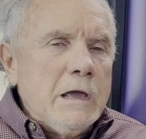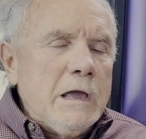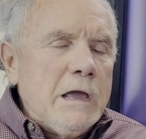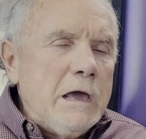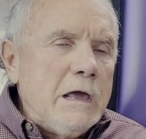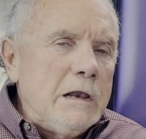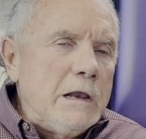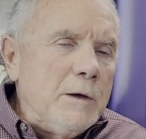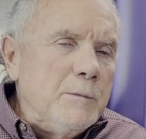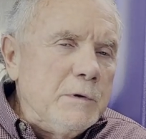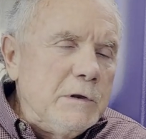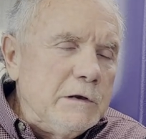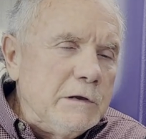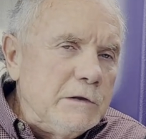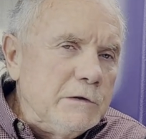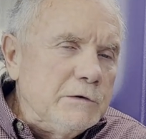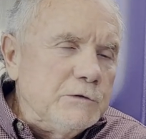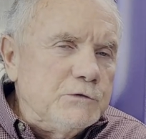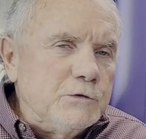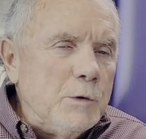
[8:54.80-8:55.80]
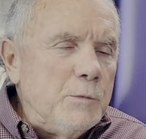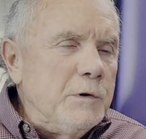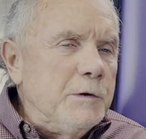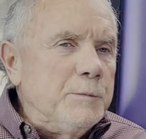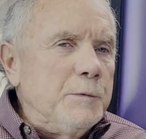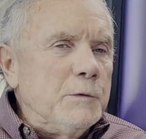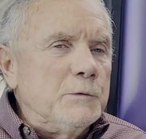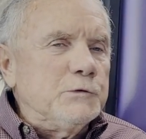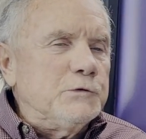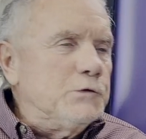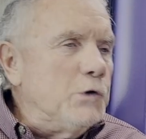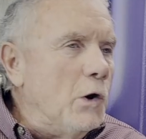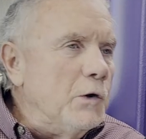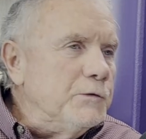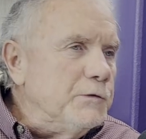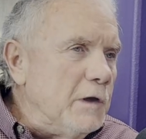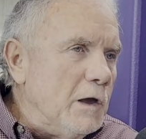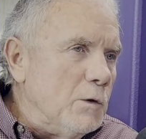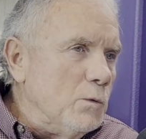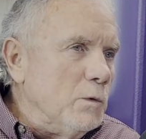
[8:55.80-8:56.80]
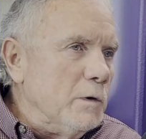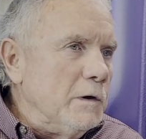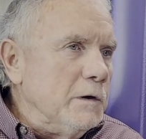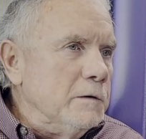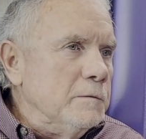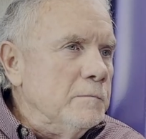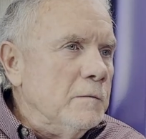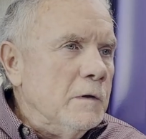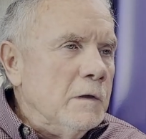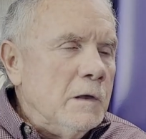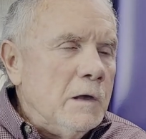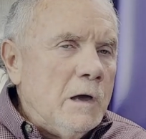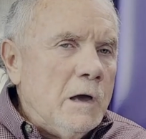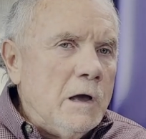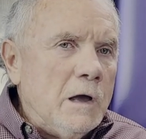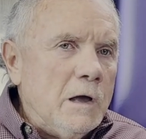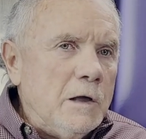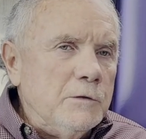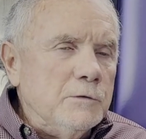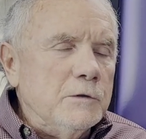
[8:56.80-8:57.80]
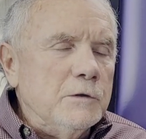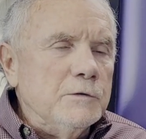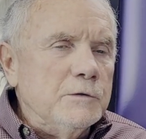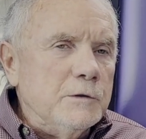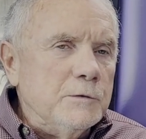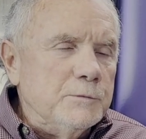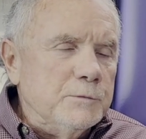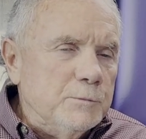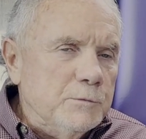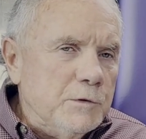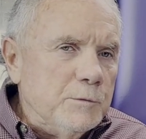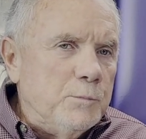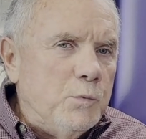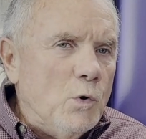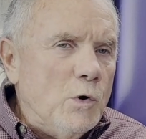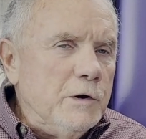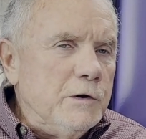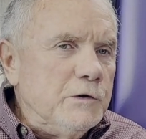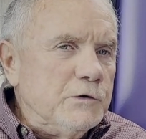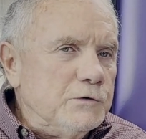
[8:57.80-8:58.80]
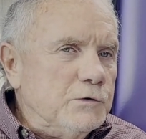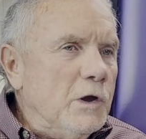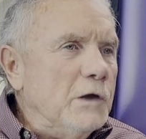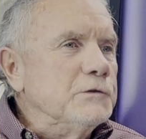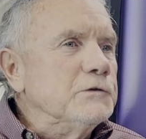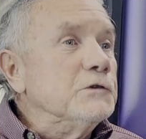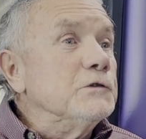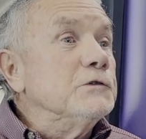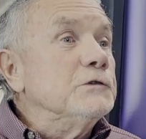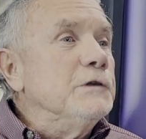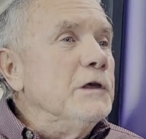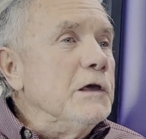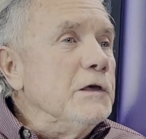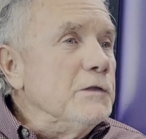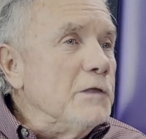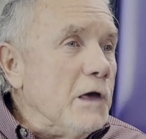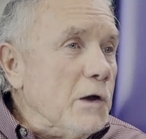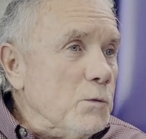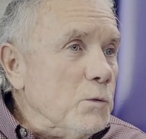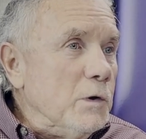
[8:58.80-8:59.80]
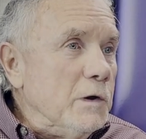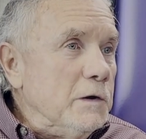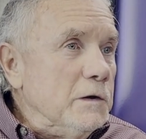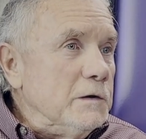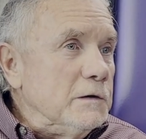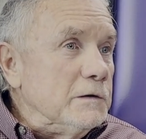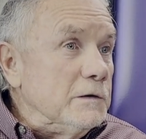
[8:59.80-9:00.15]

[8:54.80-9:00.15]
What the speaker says: And so many people start that way. The point is not to stay that way.